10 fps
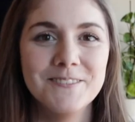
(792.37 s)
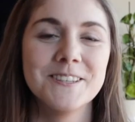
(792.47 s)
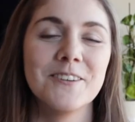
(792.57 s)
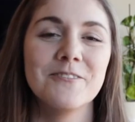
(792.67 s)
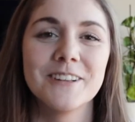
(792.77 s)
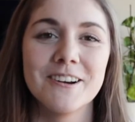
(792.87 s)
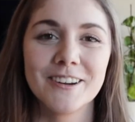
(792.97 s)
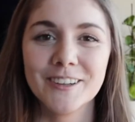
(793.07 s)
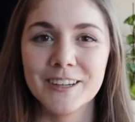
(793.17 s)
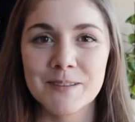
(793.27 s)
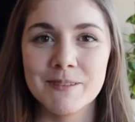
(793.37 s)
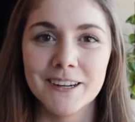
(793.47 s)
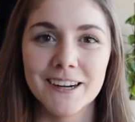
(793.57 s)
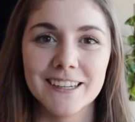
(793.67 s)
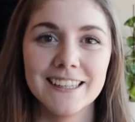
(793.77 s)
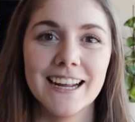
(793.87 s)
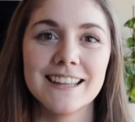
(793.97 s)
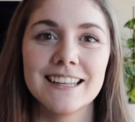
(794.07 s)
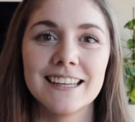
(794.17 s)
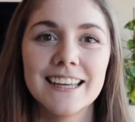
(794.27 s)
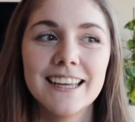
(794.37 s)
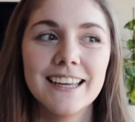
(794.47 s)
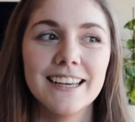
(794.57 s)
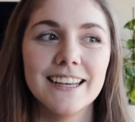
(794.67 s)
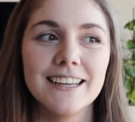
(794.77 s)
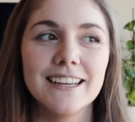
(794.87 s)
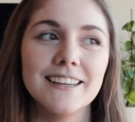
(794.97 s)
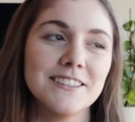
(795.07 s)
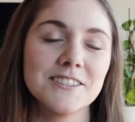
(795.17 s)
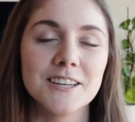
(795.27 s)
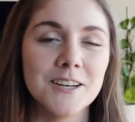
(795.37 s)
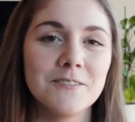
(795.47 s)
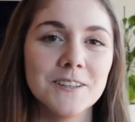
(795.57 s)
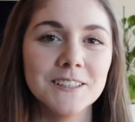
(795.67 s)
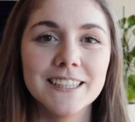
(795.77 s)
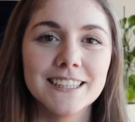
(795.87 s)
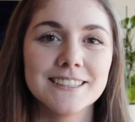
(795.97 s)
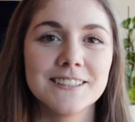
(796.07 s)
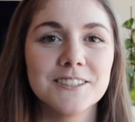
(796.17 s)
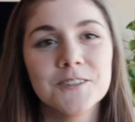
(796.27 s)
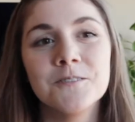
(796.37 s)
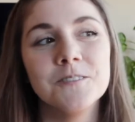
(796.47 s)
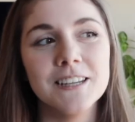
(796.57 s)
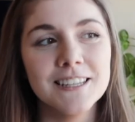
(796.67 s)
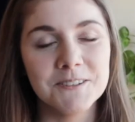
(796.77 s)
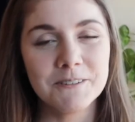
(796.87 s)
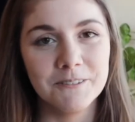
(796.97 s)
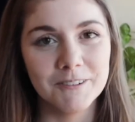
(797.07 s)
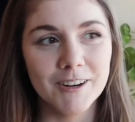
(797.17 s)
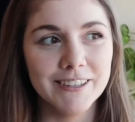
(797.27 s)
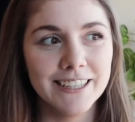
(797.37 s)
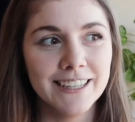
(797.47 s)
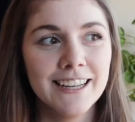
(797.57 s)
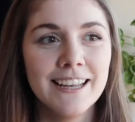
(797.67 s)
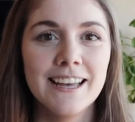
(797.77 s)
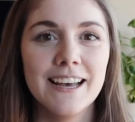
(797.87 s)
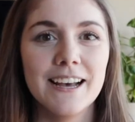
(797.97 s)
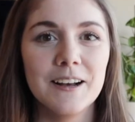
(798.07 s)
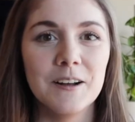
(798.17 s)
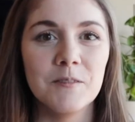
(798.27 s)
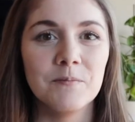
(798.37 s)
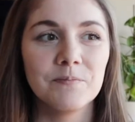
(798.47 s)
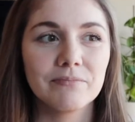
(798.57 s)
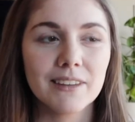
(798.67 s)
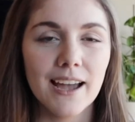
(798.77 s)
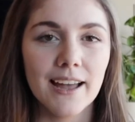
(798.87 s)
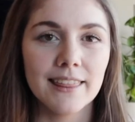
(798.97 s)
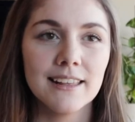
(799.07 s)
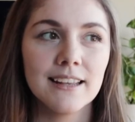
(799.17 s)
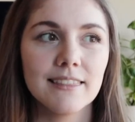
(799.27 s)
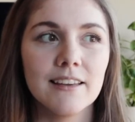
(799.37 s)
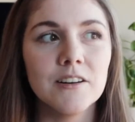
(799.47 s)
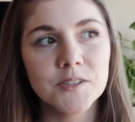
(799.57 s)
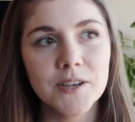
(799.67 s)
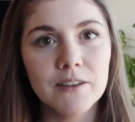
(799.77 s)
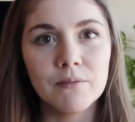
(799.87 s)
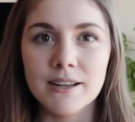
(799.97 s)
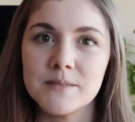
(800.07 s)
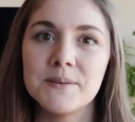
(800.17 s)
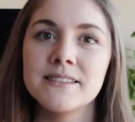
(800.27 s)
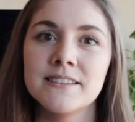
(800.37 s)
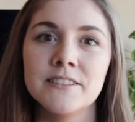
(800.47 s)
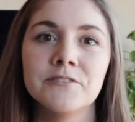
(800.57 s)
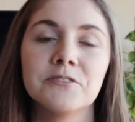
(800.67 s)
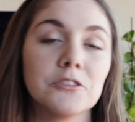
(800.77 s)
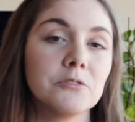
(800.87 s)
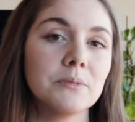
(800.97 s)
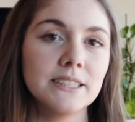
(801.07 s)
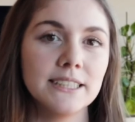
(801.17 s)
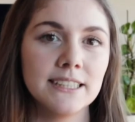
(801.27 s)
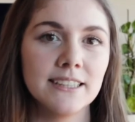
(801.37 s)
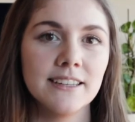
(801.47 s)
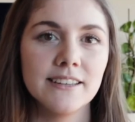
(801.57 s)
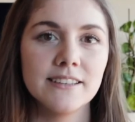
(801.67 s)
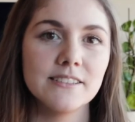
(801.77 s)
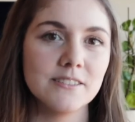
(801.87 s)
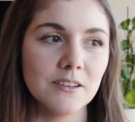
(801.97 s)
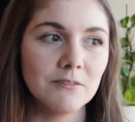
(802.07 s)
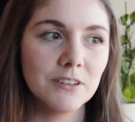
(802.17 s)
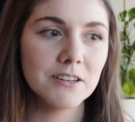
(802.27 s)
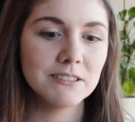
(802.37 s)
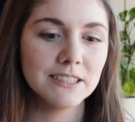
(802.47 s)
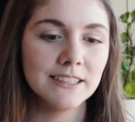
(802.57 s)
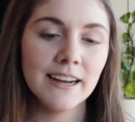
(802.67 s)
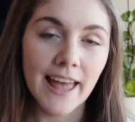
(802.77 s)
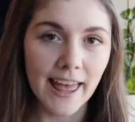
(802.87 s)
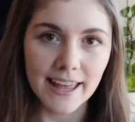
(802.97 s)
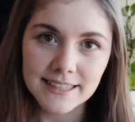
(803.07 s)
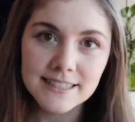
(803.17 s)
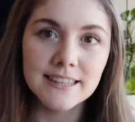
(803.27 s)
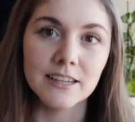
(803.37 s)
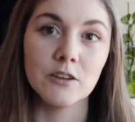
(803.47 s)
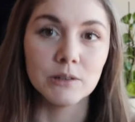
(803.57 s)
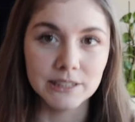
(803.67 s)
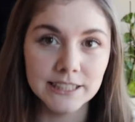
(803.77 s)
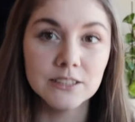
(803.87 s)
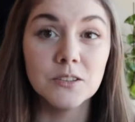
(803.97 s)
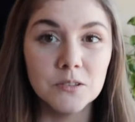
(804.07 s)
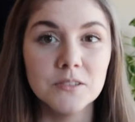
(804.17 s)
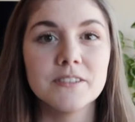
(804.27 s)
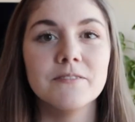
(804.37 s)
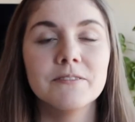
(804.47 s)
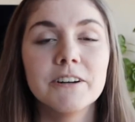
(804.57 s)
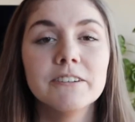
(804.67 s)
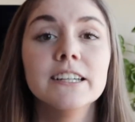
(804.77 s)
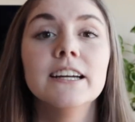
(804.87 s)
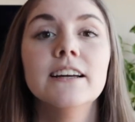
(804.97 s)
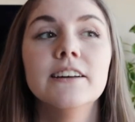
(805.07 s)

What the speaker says: sunflower growing in my garden. I think it's just gonna feel like such a feat to have grown it. I think they also had recipes in there for grilling sunflower heads, like grilling the whole sunflower,